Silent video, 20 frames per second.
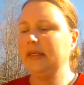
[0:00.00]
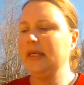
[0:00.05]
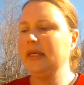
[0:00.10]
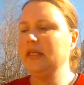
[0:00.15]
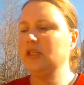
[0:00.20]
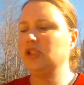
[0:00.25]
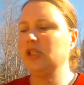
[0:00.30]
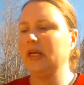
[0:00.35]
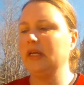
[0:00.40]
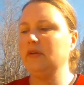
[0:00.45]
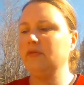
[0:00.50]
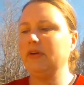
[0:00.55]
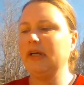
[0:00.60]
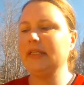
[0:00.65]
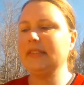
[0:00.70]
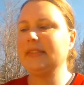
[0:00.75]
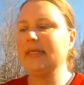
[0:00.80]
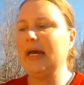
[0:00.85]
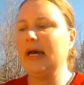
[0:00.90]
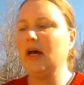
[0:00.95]
Keisha
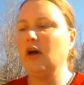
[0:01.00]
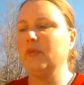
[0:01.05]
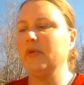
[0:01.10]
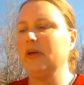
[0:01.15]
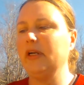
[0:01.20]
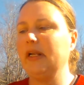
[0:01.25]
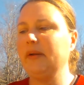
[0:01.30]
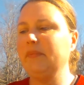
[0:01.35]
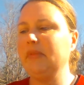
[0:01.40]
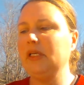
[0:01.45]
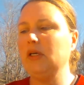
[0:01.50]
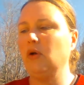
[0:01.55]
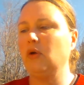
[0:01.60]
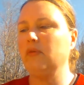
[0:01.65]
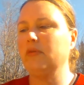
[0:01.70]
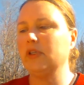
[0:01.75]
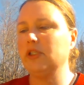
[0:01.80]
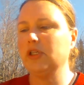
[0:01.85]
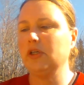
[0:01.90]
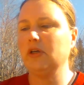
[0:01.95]
invites Albert and me
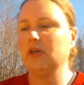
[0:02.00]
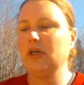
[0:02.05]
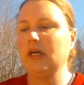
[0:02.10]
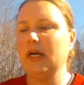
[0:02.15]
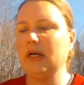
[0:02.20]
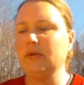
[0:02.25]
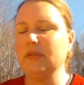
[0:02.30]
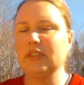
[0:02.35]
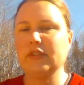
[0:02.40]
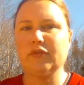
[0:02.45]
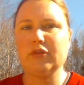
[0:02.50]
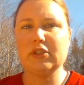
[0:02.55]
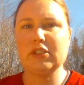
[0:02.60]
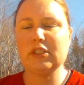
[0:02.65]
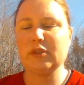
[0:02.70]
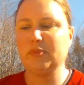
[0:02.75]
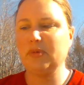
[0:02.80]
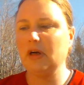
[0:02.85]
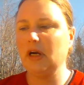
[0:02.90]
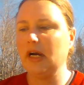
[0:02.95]
over to her house for a
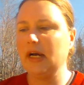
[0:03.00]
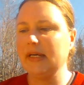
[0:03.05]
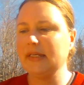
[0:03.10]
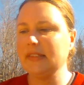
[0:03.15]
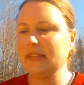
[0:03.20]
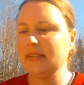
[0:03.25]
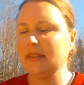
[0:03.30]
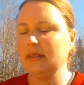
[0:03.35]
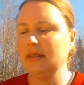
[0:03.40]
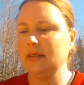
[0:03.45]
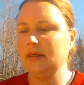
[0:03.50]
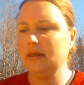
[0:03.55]
surprise.